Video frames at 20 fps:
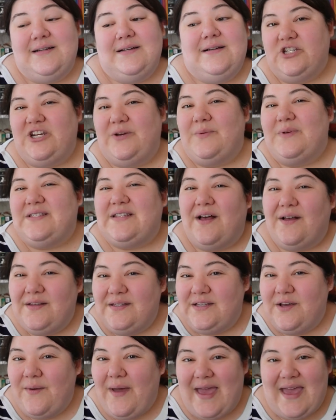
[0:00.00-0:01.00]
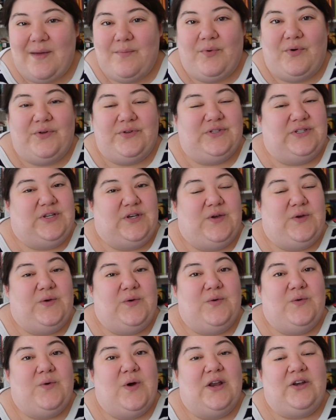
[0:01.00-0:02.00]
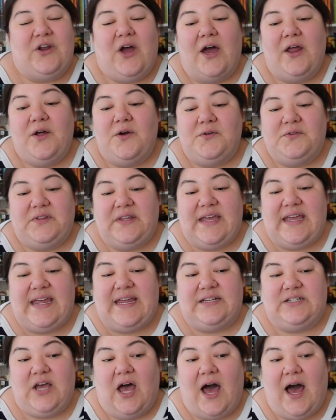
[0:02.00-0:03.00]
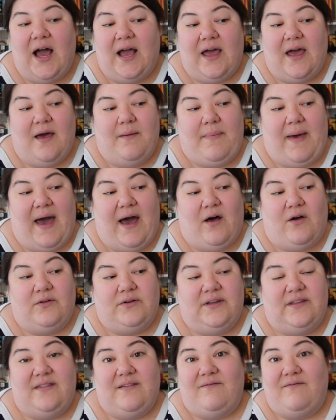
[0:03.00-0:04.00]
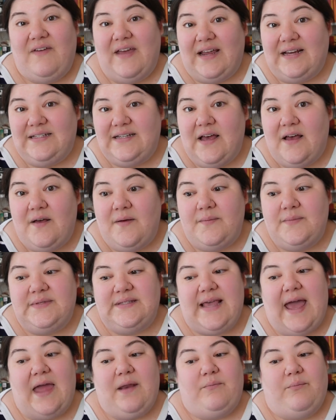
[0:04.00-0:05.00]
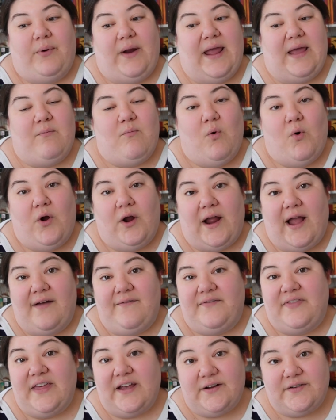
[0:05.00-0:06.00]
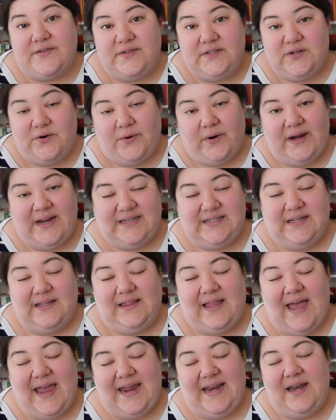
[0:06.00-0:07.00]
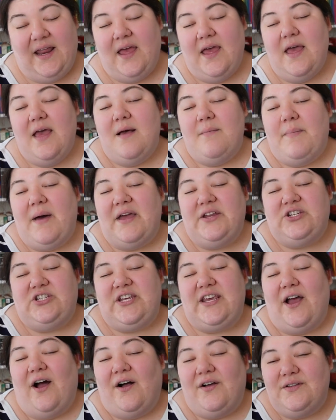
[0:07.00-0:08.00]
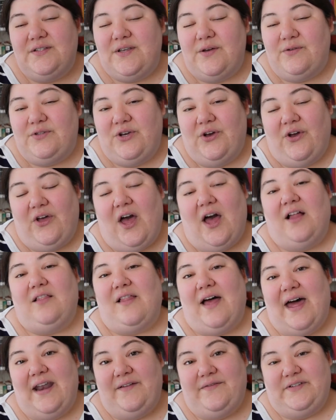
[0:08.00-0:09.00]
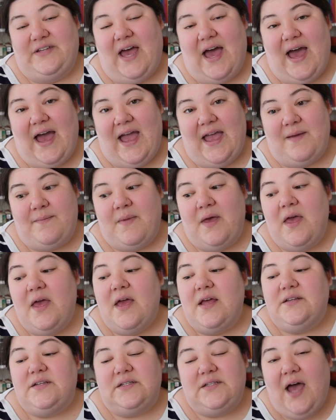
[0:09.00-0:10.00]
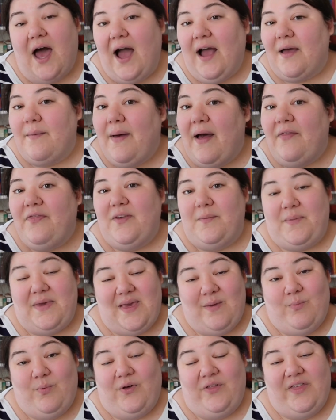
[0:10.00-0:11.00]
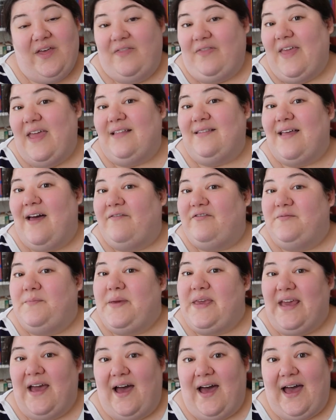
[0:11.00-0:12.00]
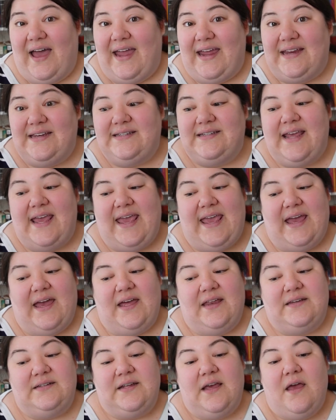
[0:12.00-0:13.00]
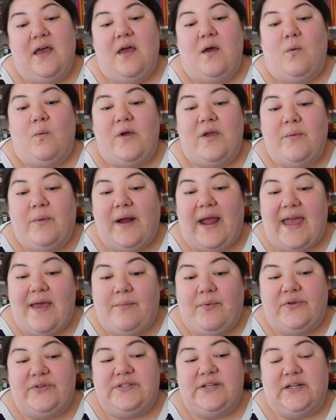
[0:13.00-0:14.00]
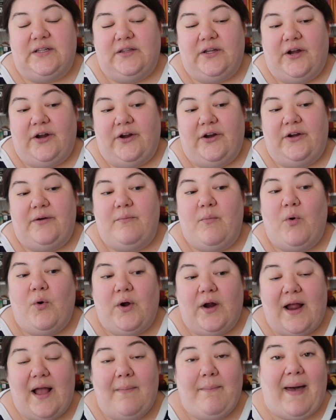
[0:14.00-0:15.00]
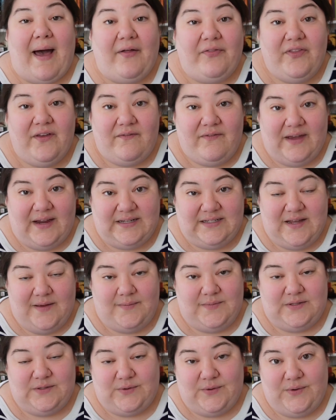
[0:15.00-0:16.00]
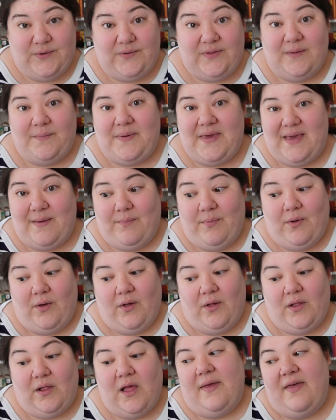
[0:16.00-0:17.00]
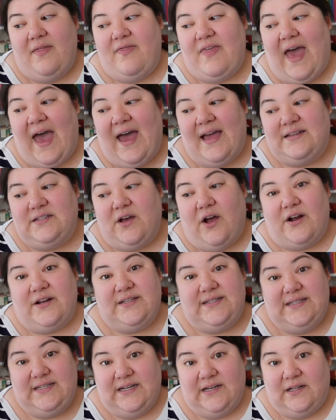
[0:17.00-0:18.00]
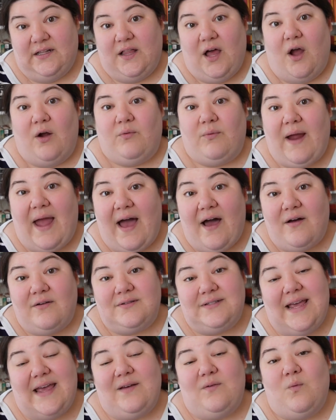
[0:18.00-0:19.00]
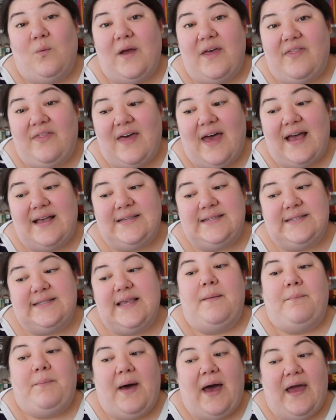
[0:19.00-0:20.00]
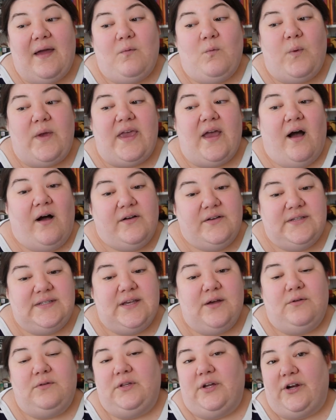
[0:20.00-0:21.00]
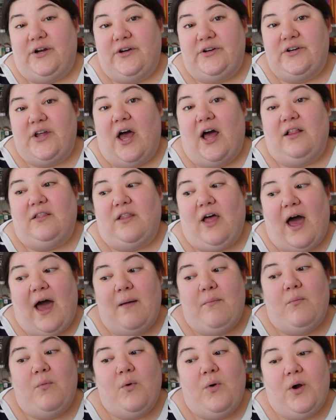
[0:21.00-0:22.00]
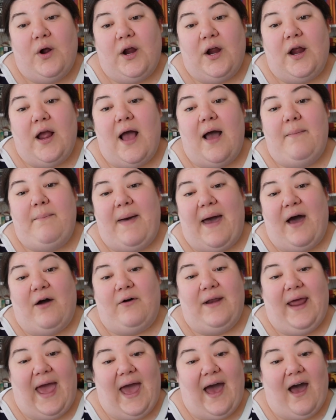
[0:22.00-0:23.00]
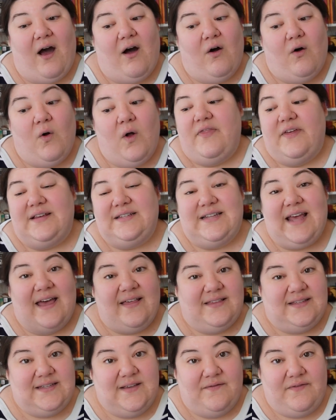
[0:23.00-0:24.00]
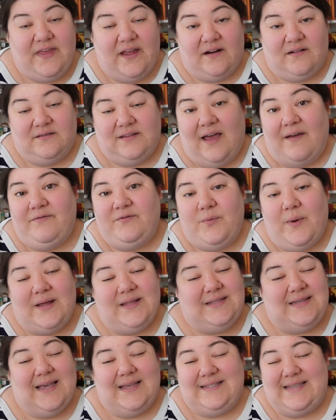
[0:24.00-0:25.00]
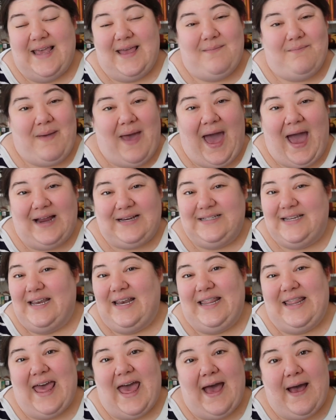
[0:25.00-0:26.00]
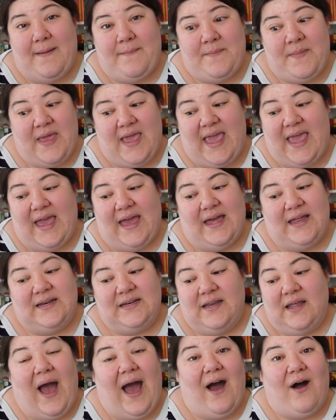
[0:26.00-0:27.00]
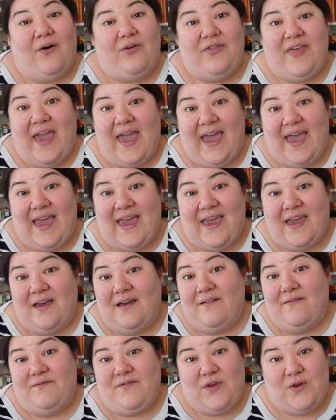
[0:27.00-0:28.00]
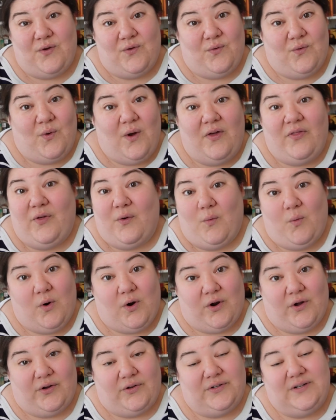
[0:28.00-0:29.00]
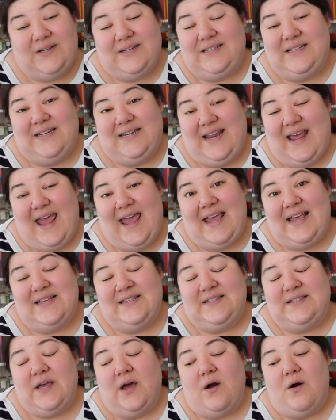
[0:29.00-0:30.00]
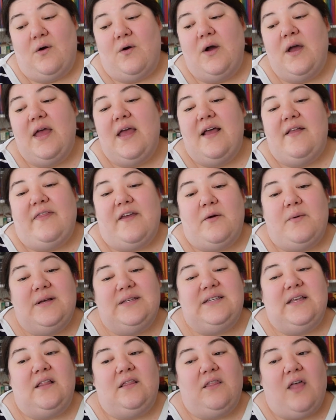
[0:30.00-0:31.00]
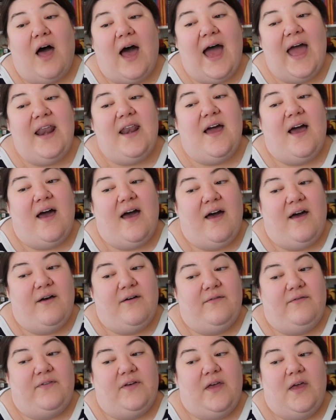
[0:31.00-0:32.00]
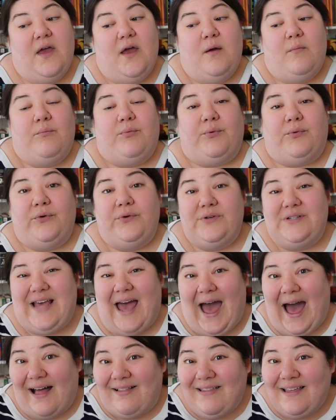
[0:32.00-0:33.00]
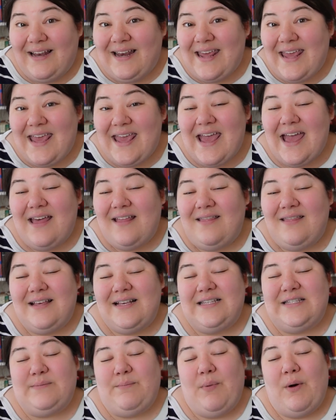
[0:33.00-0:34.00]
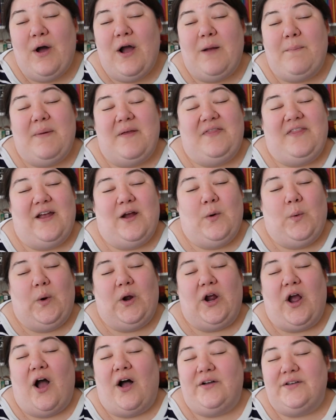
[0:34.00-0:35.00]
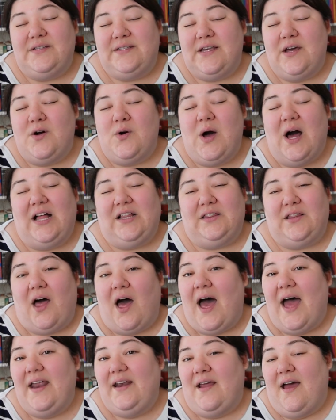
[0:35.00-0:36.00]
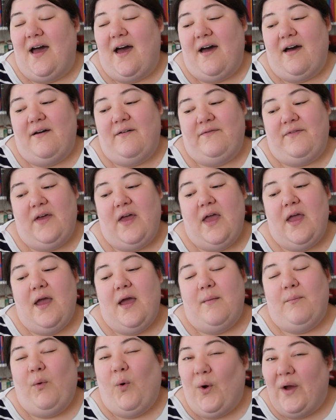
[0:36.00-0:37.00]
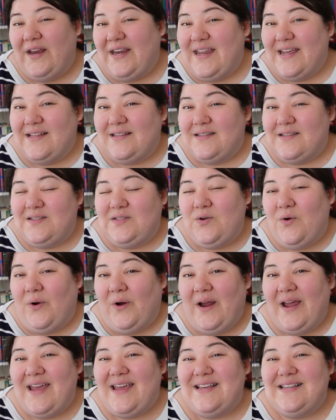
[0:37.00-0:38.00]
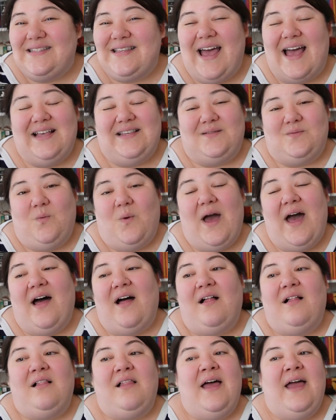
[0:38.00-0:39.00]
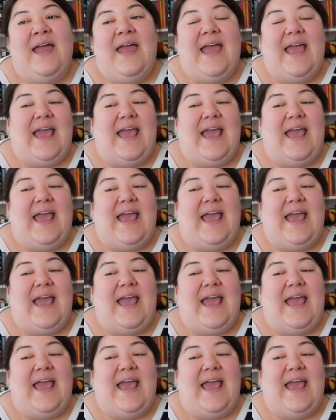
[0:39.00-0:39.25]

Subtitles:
She was also able to not only talk about the victims and bring more of their story to light, but she also took a lot of time to talk about the people that they left behind. And we were able to learn more about the victims through the people that are still around and with us, but we also learned a lot more about how the deaths of their loved ones has impacted them and how they view the world today. So there was a lot of brutality in this book, but there were also a lot of poignant stories as well.